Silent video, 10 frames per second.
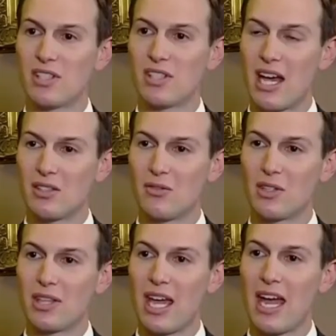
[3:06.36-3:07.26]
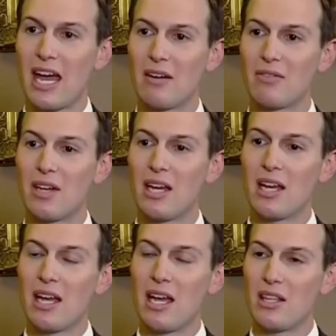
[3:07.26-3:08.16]
the size of what they have.
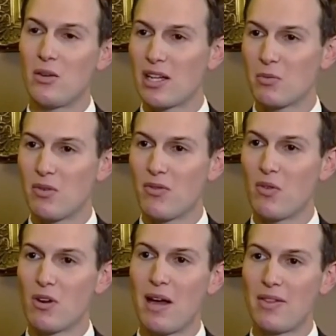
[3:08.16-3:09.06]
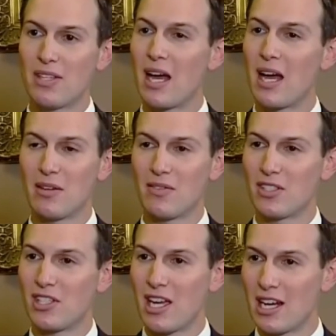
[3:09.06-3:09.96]
And you asked before about the timing of the
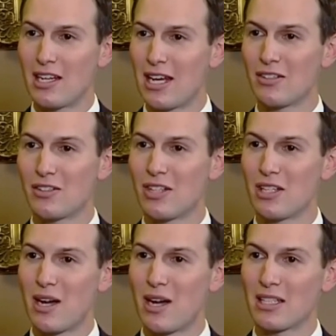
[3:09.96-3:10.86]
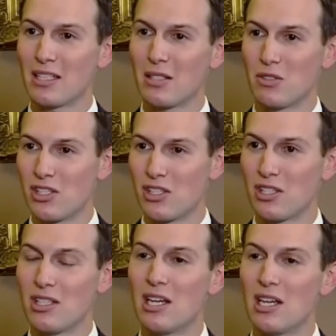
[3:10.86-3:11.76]
state. I didn't answer that directly, which I
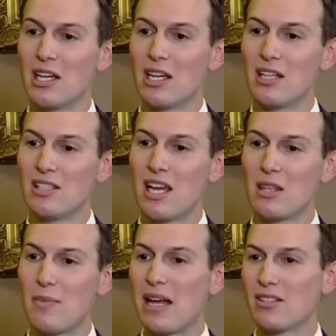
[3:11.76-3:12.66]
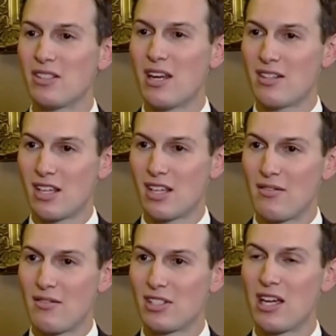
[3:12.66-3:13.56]
should. Is that the Palestinians can
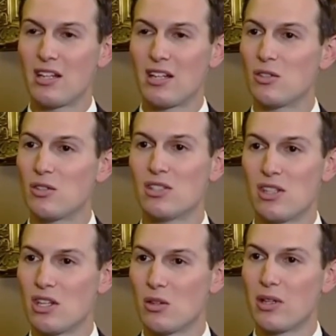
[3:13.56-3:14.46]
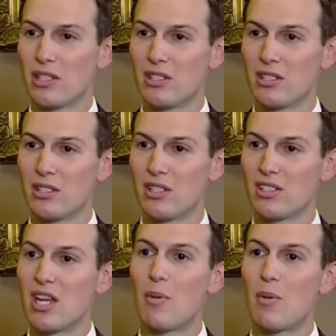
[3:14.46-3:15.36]
have a state as soon as they're willing to
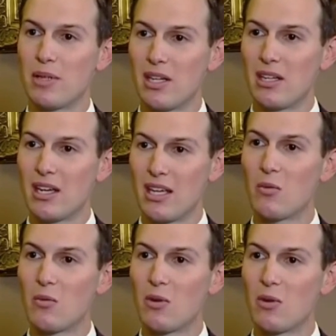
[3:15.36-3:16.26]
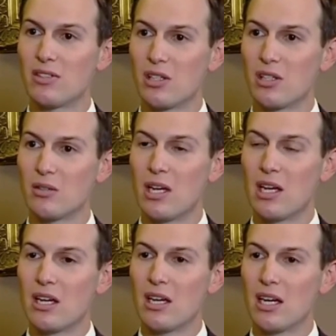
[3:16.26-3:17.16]
step up and get one. So
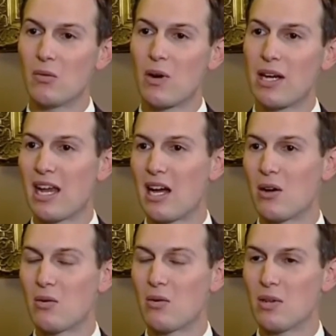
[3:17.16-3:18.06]
right now...